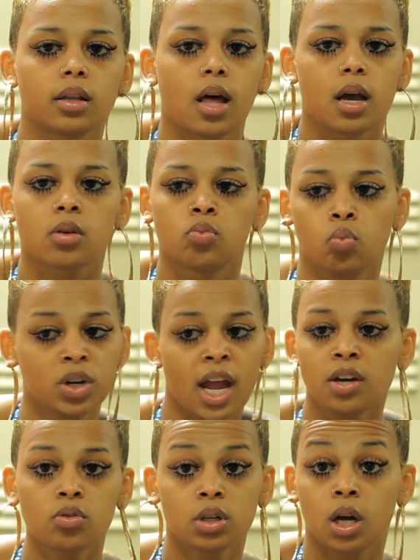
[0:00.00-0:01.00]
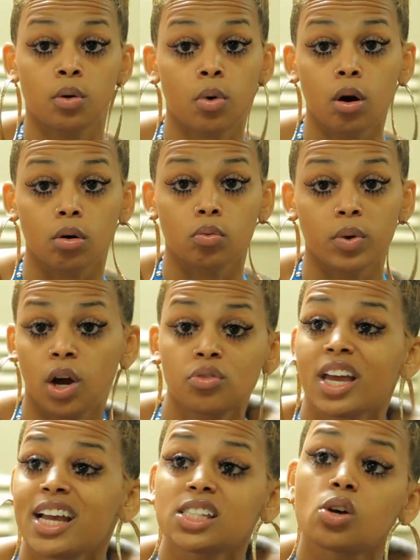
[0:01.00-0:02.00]
Like, we ain't doing nothing wrong. We don't
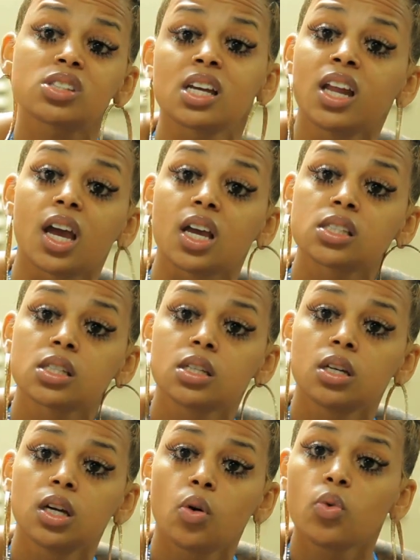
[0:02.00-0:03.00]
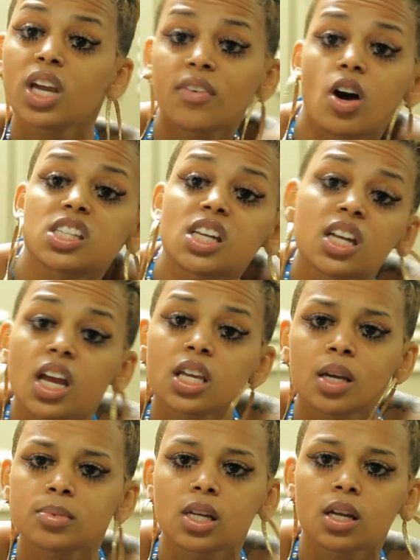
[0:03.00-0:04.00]
dance on Sundays. We give out Sunday, you
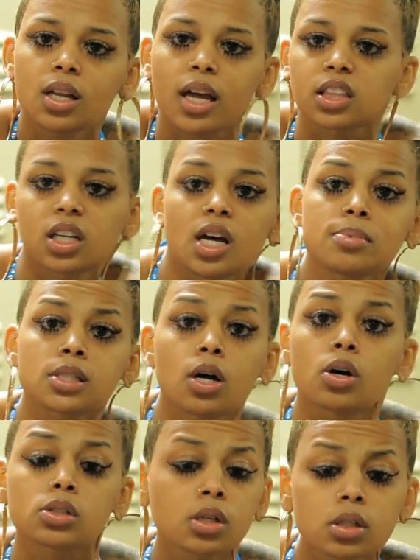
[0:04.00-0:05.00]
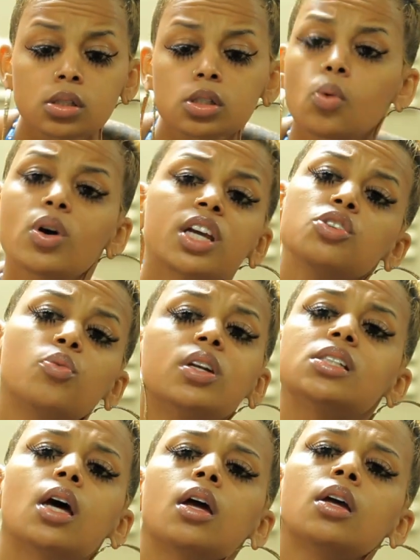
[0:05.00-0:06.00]
know what I'm saying? Like, the club is closed. So what can you really
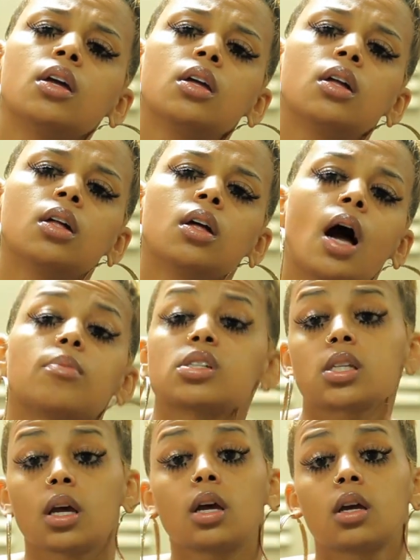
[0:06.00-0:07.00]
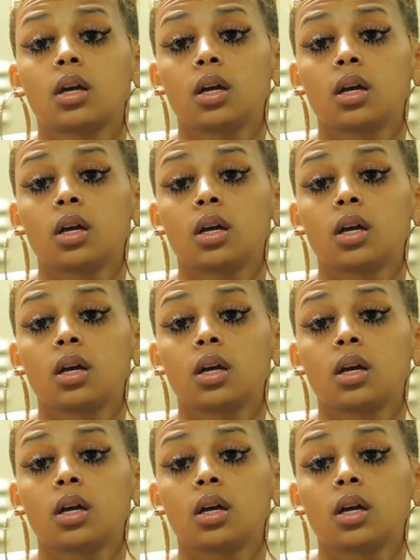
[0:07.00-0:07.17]
say? I'm just saying.